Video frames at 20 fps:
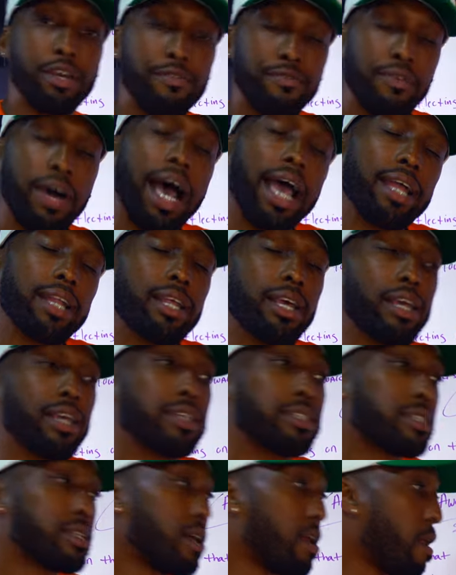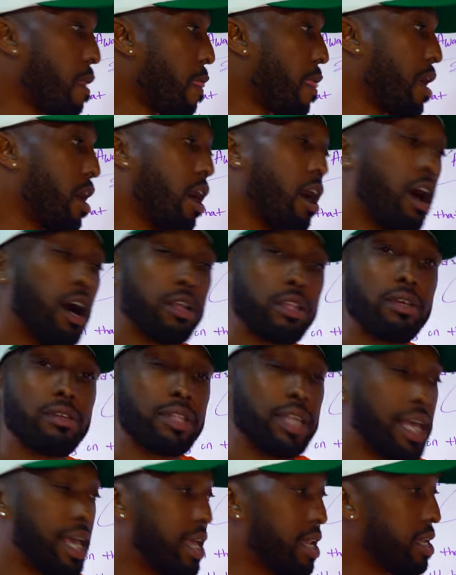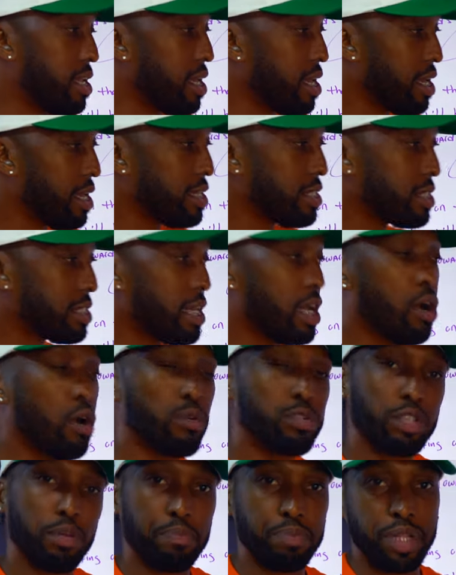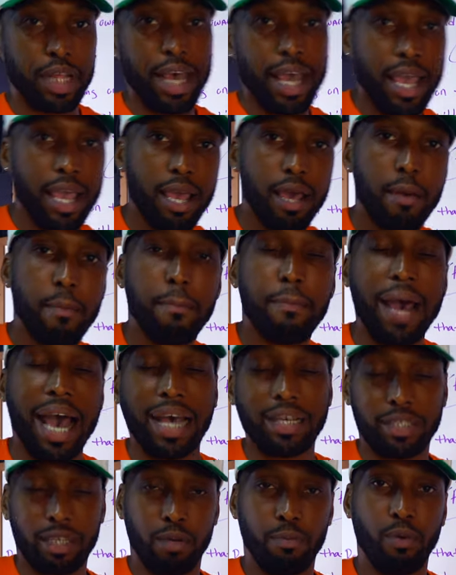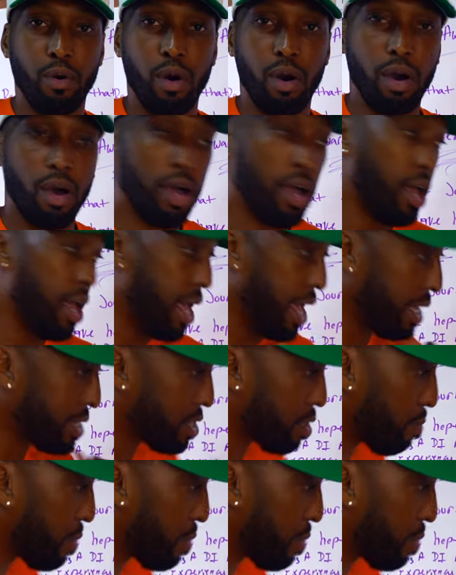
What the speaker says: of findings other than still to play basketball and to